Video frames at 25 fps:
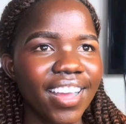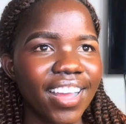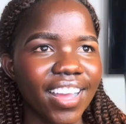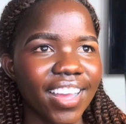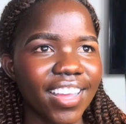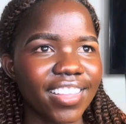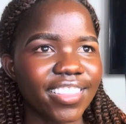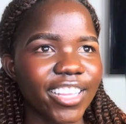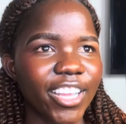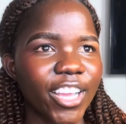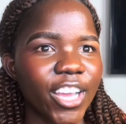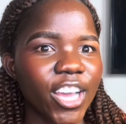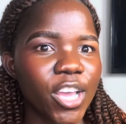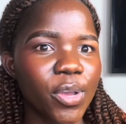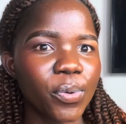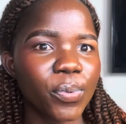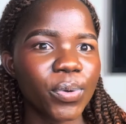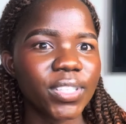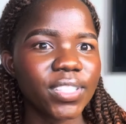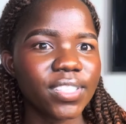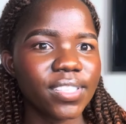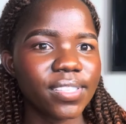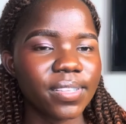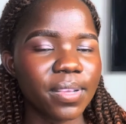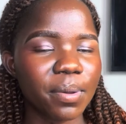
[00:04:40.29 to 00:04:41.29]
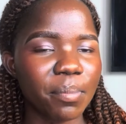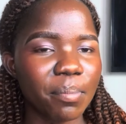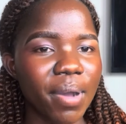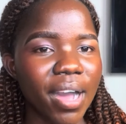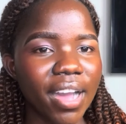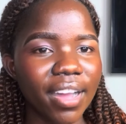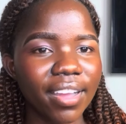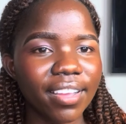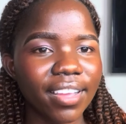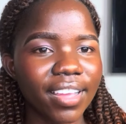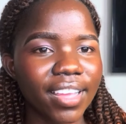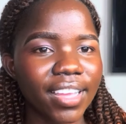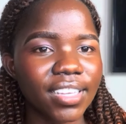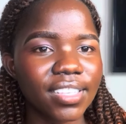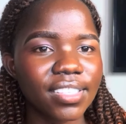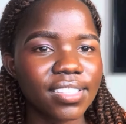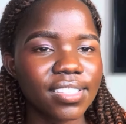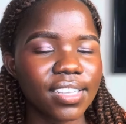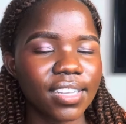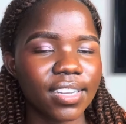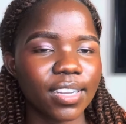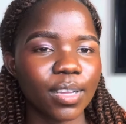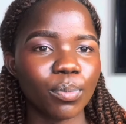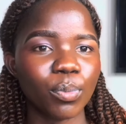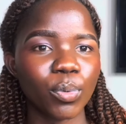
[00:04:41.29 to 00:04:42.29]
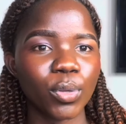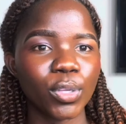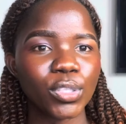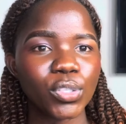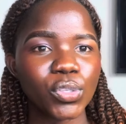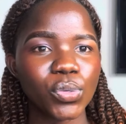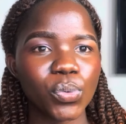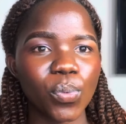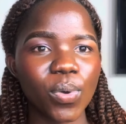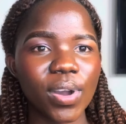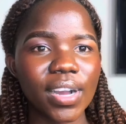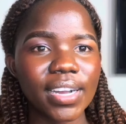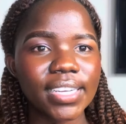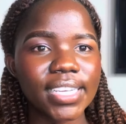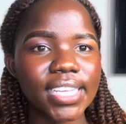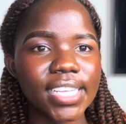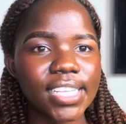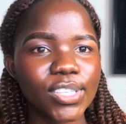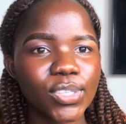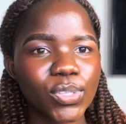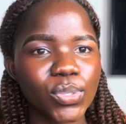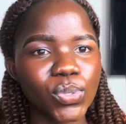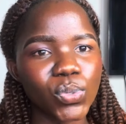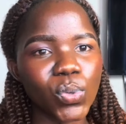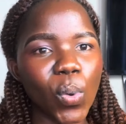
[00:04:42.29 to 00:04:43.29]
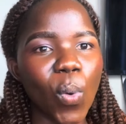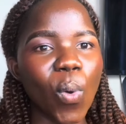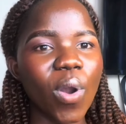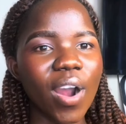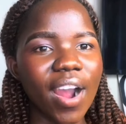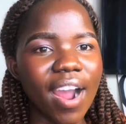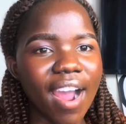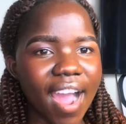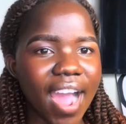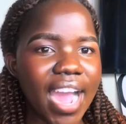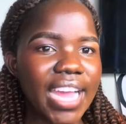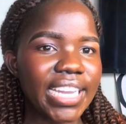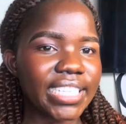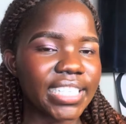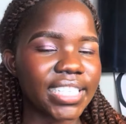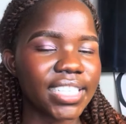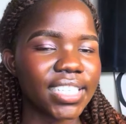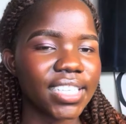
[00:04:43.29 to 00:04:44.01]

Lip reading: and the car I want is a Mark X, and I'm going to work so hard